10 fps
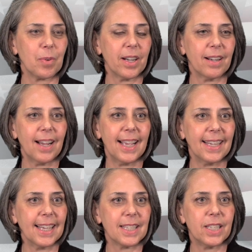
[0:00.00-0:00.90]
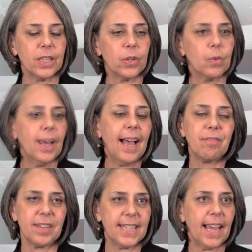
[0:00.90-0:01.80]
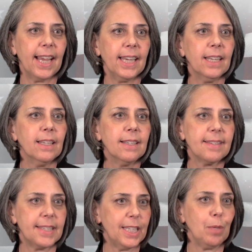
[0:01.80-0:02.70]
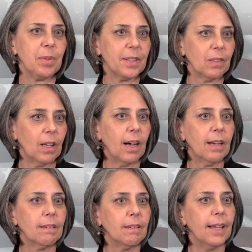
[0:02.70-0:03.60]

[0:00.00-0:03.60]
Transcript: where I get to every day steep in the law